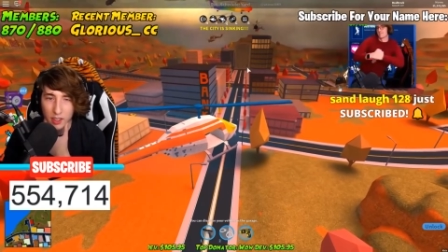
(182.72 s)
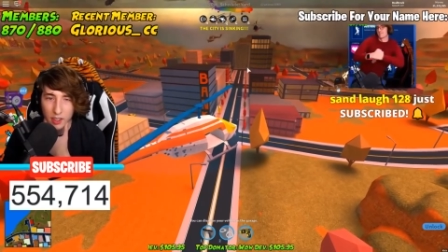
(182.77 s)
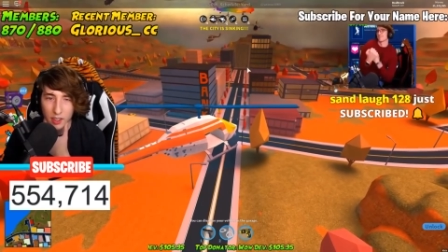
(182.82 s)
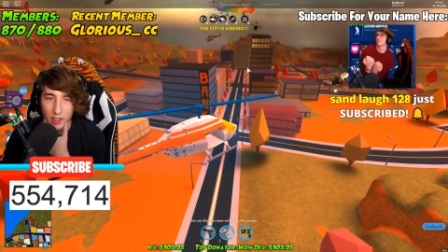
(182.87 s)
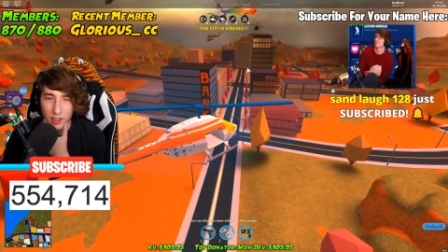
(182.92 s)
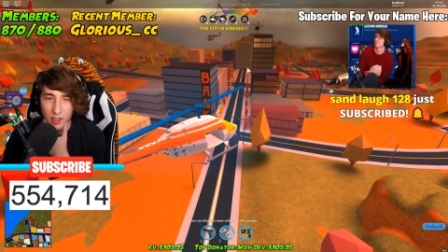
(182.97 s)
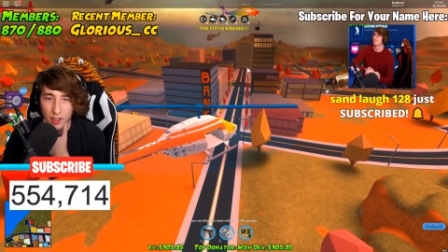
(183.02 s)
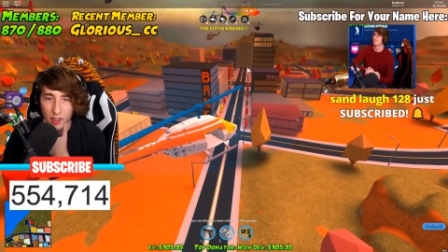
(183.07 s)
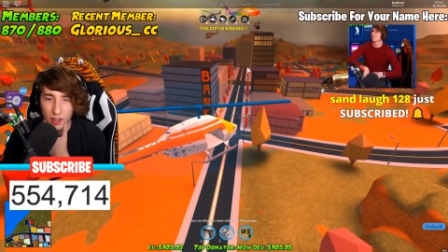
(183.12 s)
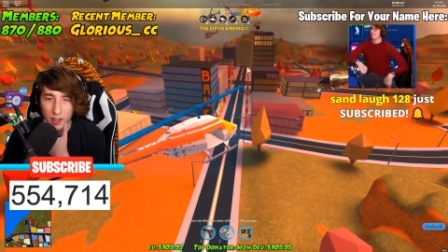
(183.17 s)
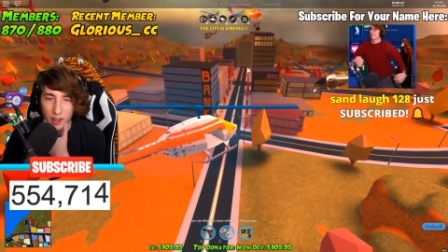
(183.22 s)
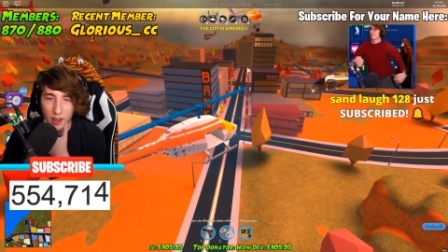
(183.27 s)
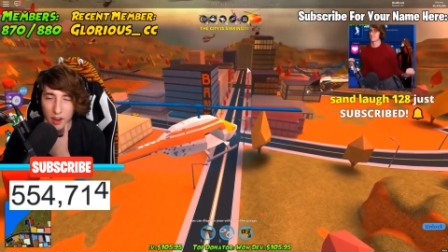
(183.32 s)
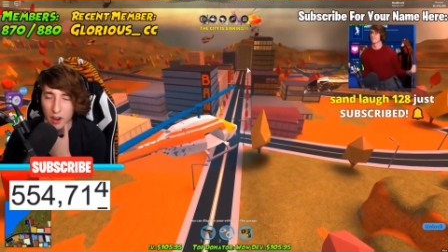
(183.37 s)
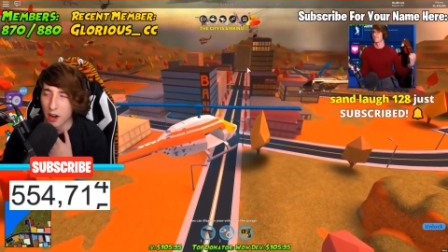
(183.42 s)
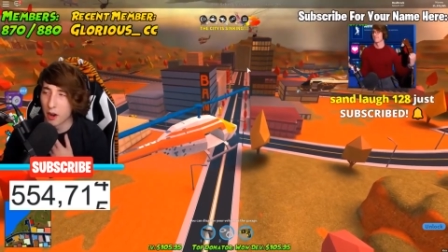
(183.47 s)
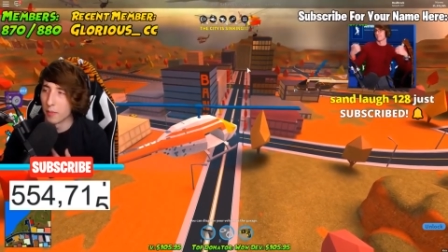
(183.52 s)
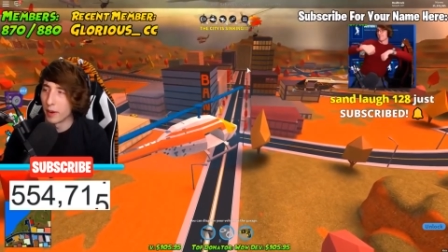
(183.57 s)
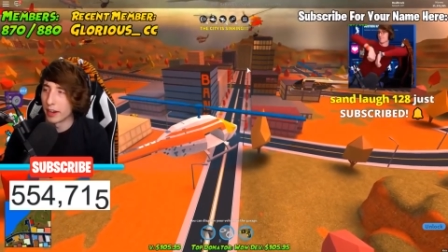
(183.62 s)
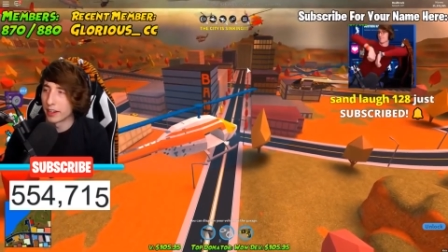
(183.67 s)
because
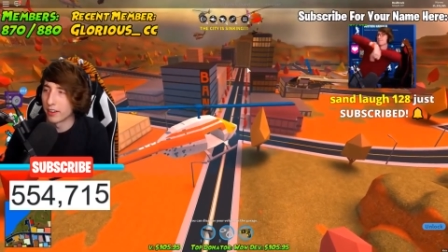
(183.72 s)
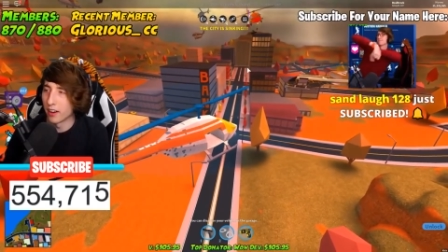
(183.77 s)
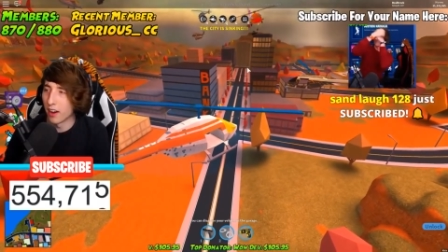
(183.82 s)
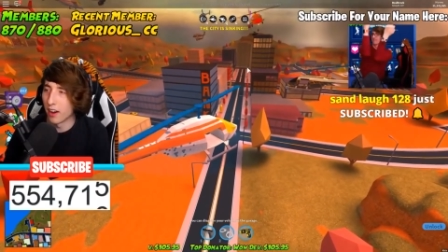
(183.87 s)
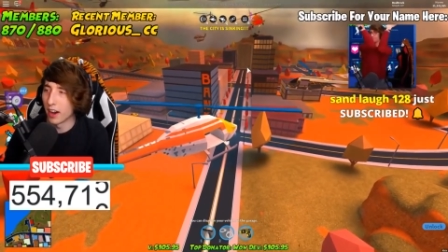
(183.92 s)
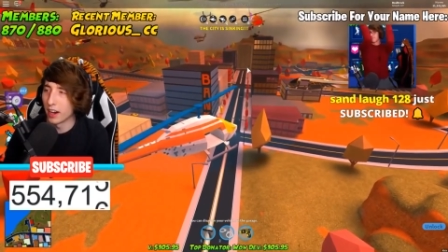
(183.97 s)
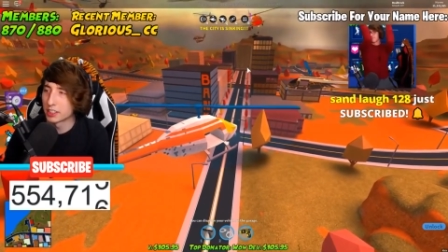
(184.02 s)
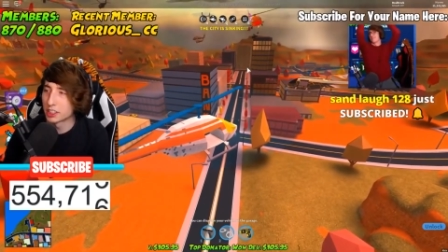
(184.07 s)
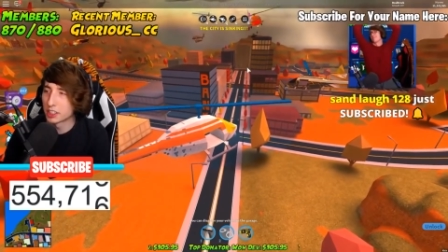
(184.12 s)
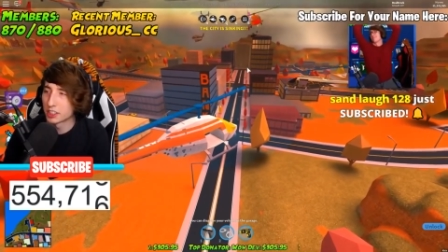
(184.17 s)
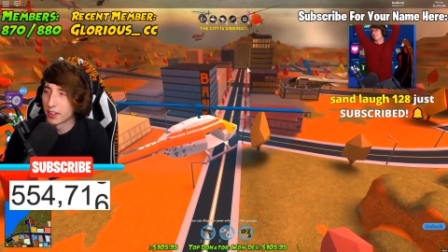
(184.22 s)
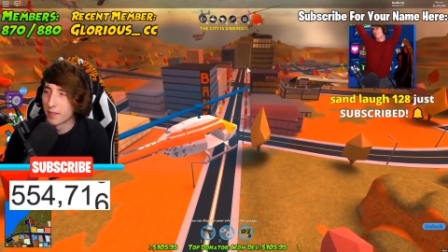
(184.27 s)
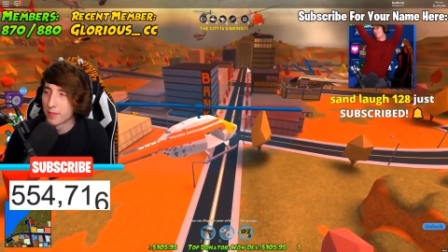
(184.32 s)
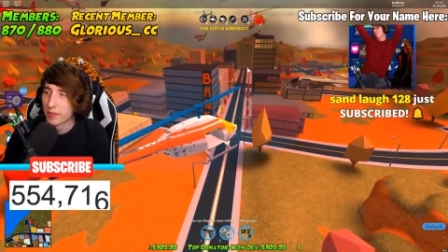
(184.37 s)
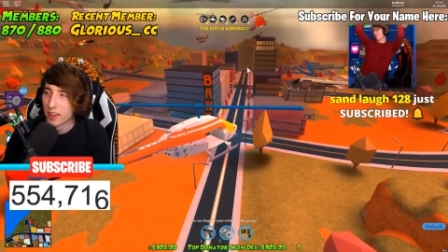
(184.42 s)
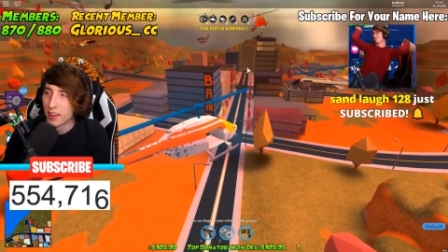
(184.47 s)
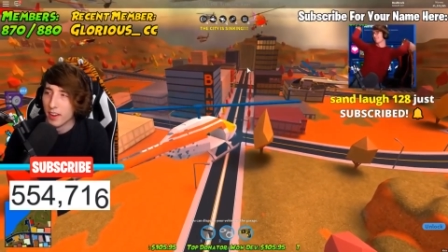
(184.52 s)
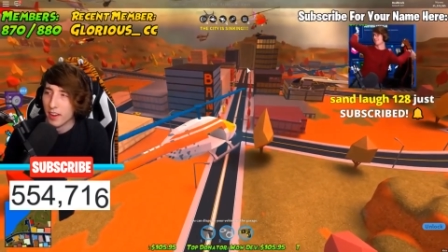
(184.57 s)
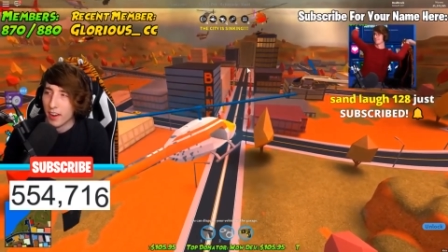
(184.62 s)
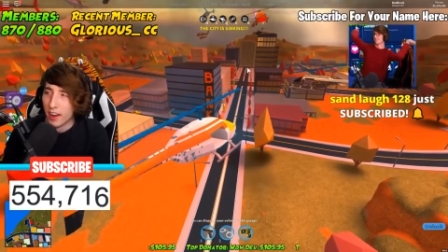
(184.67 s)
he's the one who made it
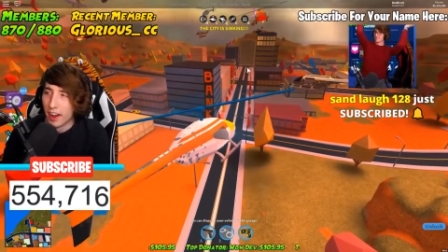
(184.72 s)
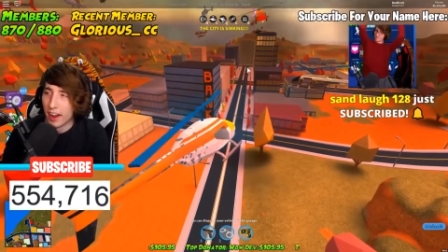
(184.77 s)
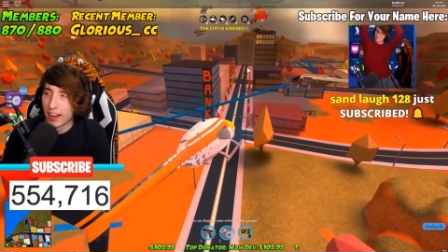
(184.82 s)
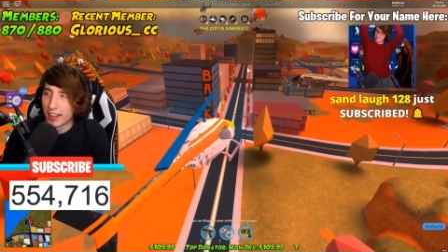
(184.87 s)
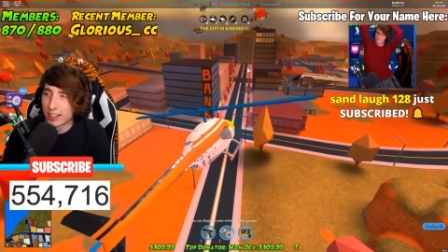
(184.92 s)
erupt.